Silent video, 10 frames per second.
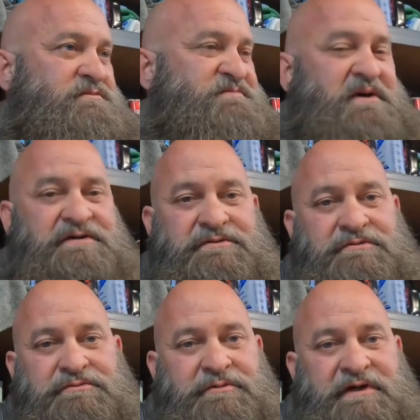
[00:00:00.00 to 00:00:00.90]
special,
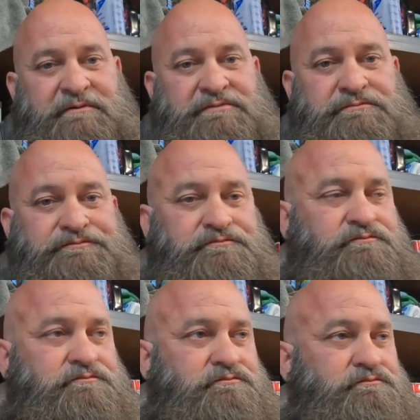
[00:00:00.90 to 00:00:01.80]
whatever,
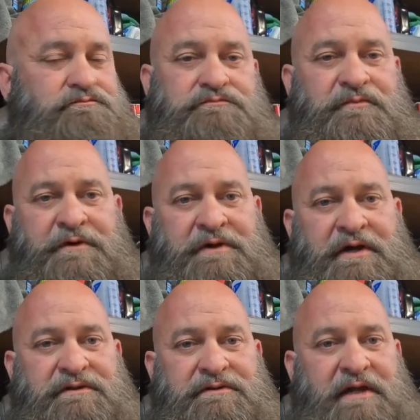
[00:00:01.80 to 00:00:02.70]
they're
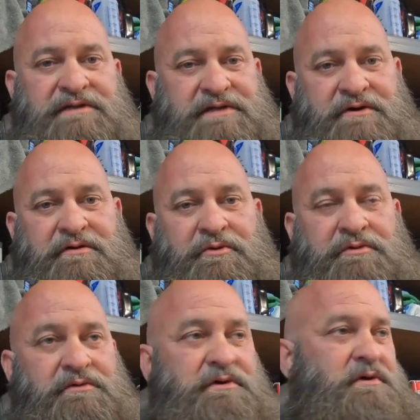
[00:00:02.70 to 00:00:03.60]
not that terrible.
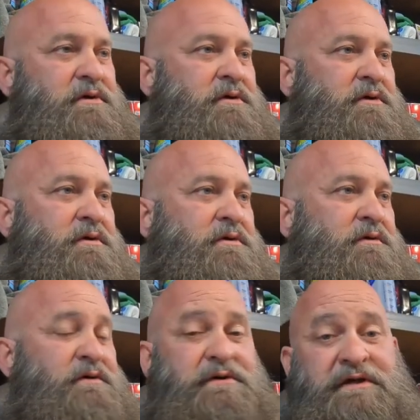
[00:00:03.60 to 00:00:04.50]

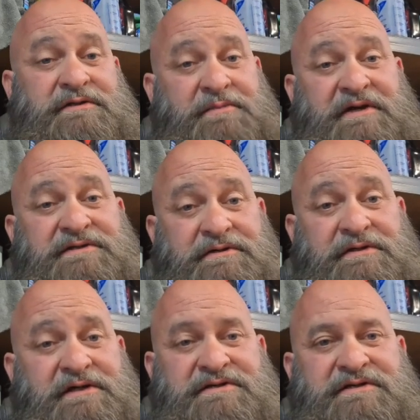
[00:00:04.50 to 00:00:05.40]
They're not the best
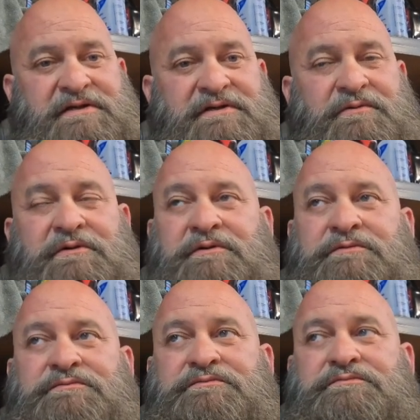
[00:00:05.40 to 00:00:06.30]
looking seat in the
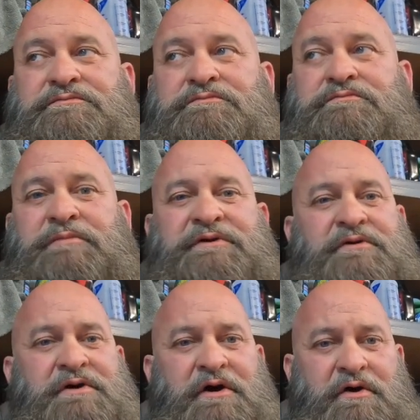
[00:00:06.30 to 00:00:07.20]
world, but they're
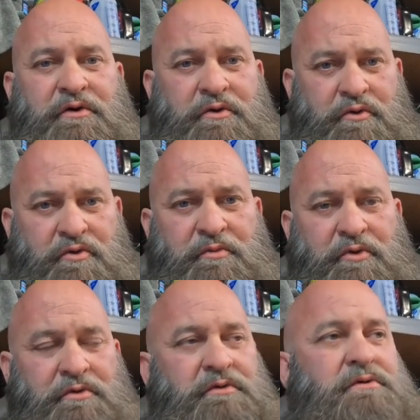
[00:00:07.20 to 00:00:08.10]
not
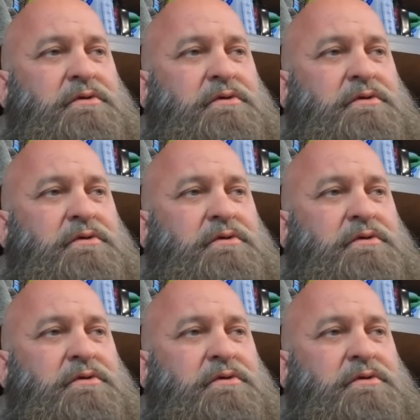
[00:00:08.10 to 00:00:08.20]
horrible.